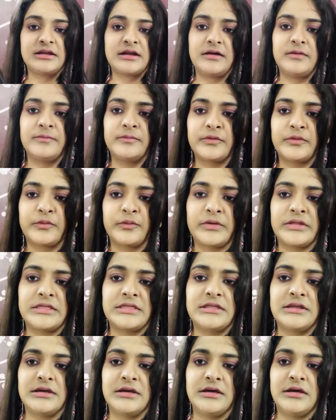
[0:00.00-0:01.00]
comes with
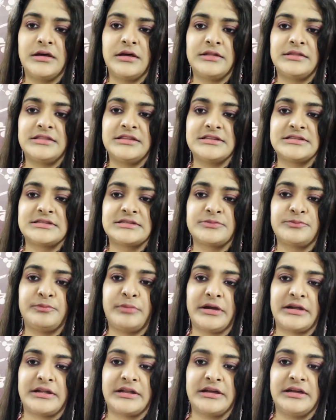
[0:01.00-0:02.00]
this
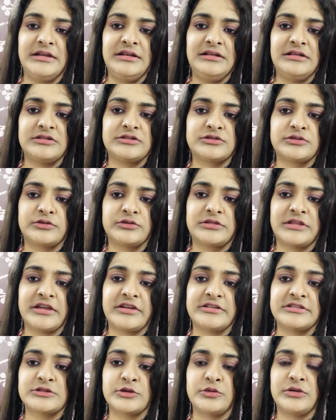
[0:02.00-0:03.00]
button, so there
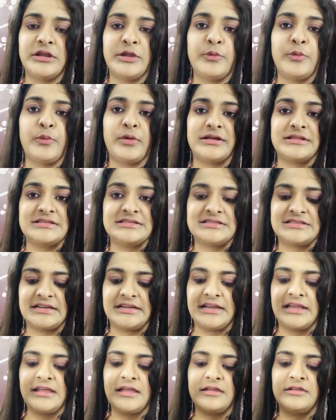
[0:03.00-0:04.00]
is only one
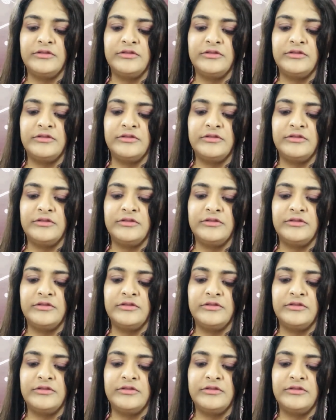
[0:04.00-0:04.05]
setting and